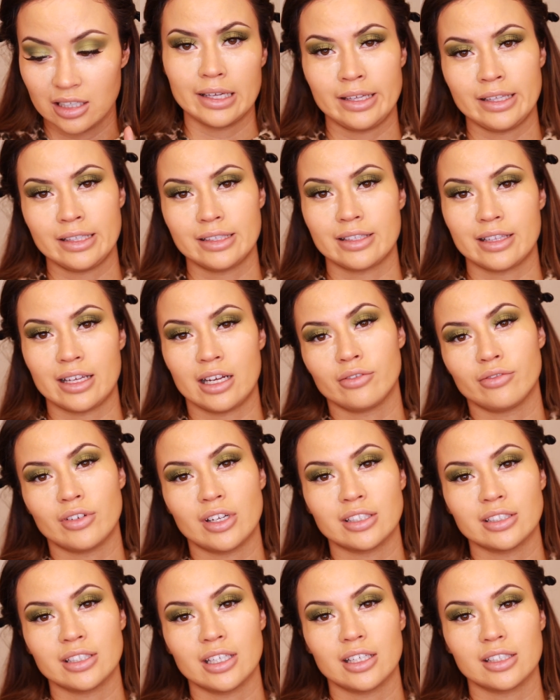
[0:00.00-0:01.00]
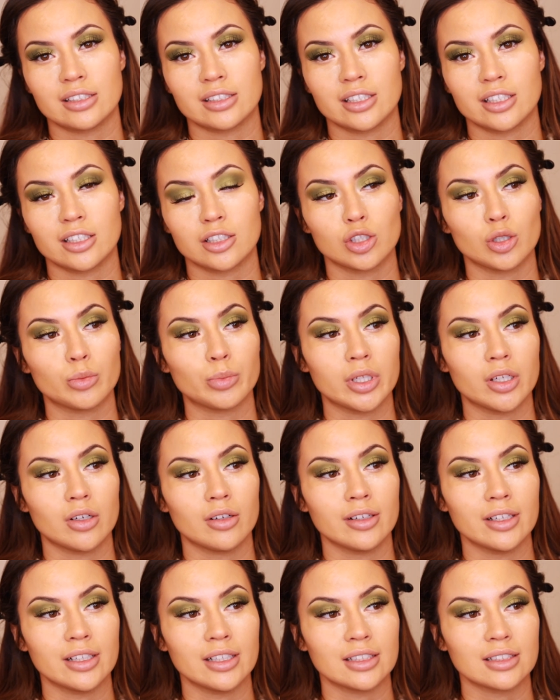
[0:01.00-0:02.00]
it's that fantastic, to be
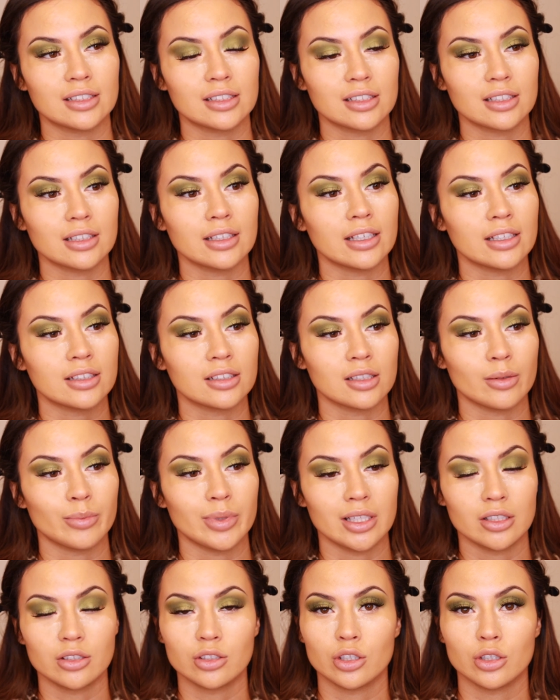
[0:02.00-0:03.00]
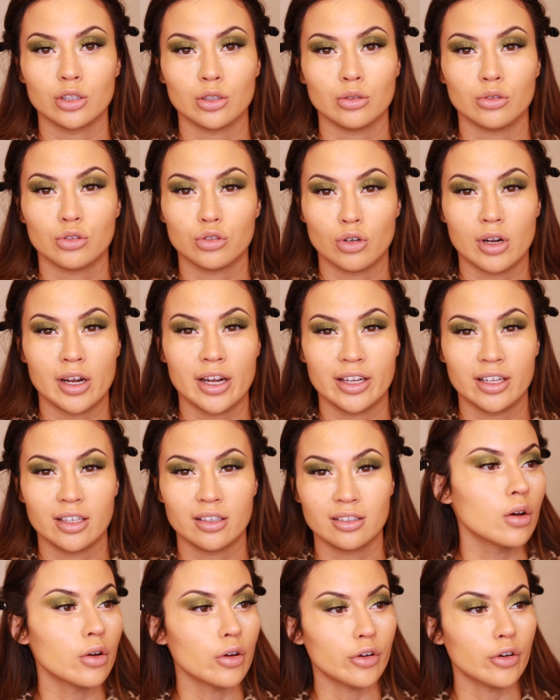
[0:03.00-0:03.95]
honest. It's a bit too dry.